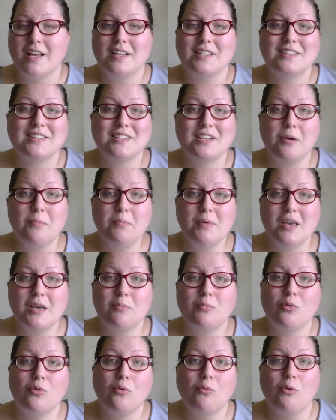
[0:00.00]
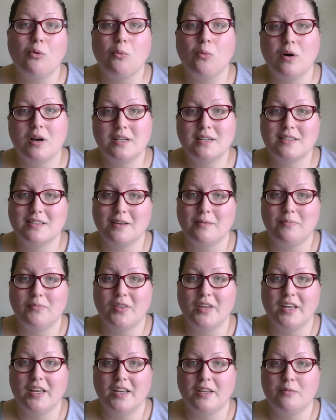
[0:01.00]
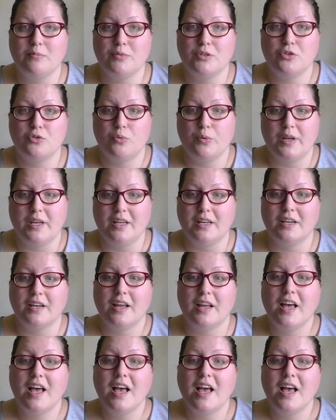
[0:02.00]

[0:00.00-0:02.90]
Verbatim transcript: Some people will want something in between.